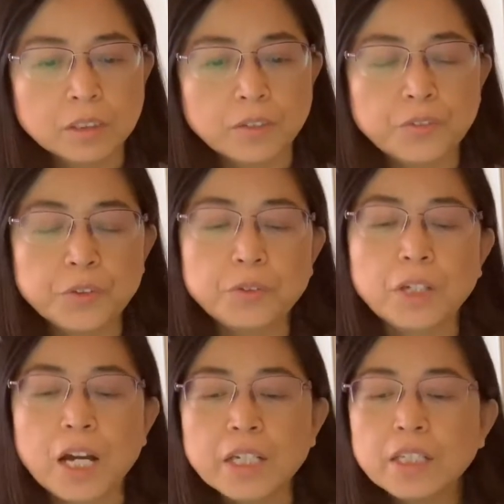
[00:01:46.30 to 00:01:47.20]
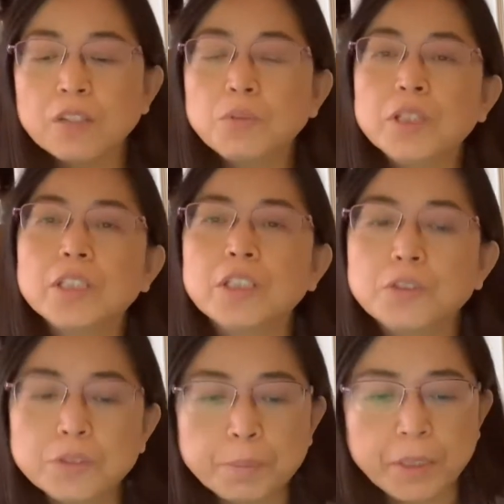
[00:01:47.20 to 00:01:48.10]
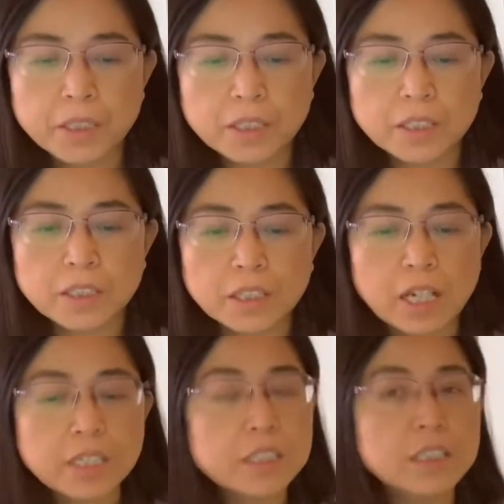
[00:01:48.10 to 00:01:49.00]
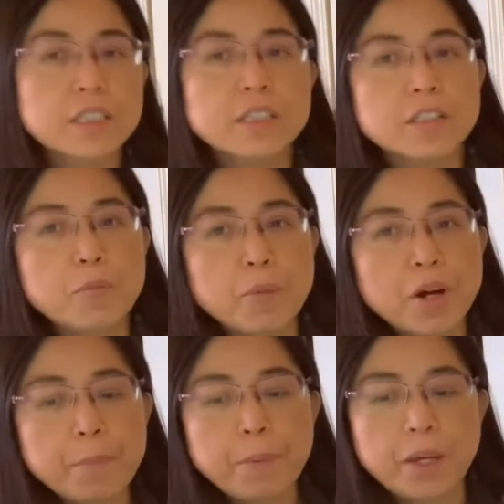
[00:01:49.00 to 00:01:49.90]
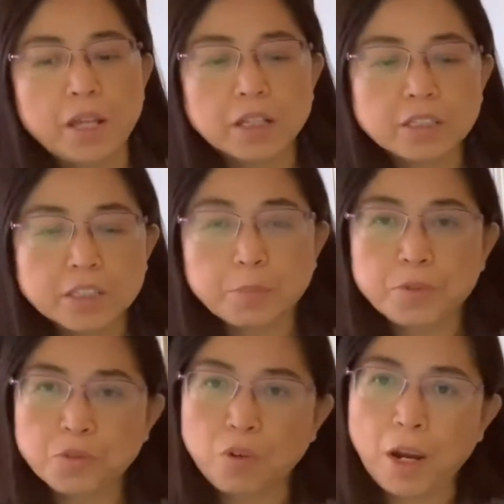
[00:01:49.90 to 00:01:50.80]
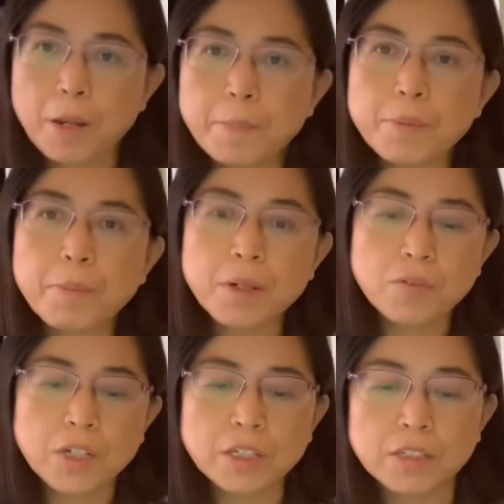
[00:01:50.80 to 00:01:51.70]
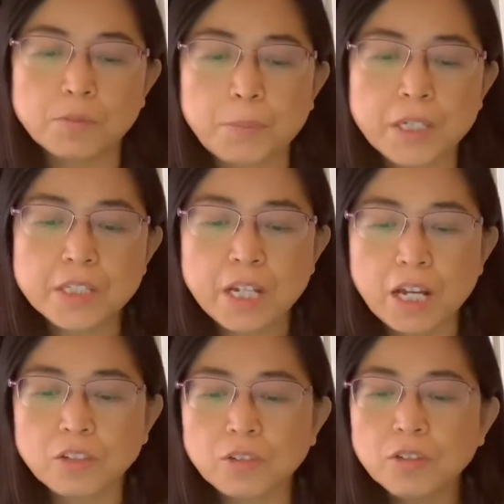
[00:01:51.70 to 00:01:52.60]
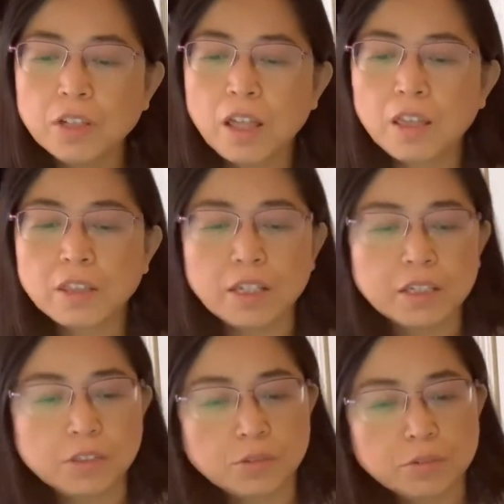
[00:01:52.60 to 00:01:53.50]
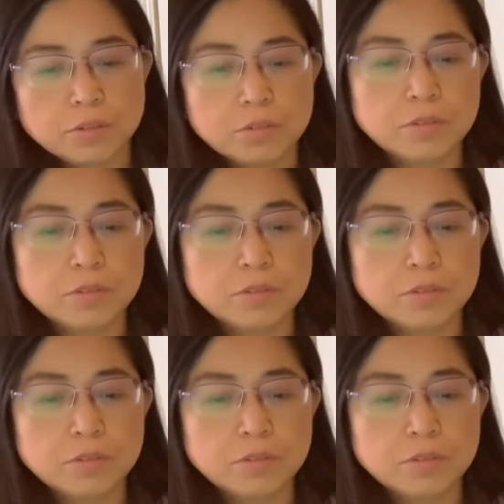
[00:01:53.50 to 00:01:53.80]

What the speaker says: if you like the videos, please like it, thumb up, and subscribe my channel. Thank you.